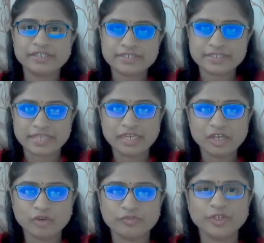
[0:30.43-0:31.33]

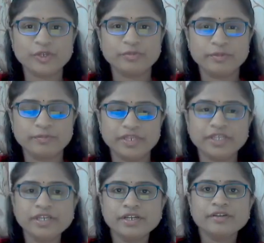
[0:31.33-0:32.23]
cell of the human
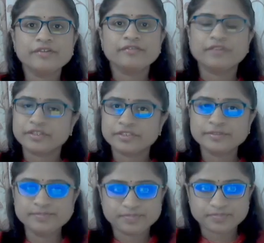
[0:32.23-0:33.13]
being for the